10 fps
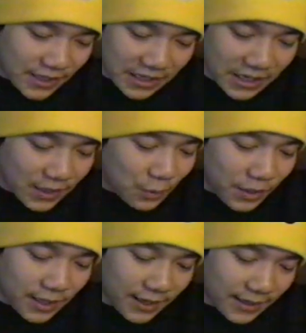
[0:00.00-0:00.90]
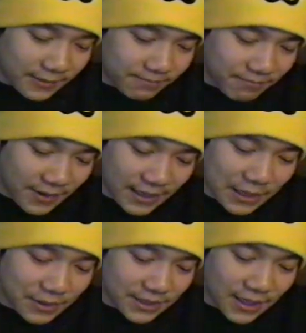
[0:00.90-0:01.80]
he couldn't wake up, and
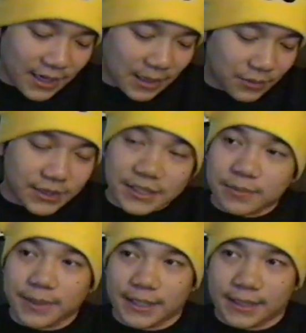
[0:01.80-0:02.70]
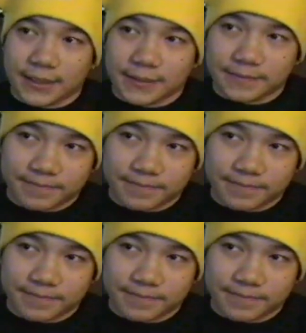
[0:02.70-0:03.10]
he was unable to speak.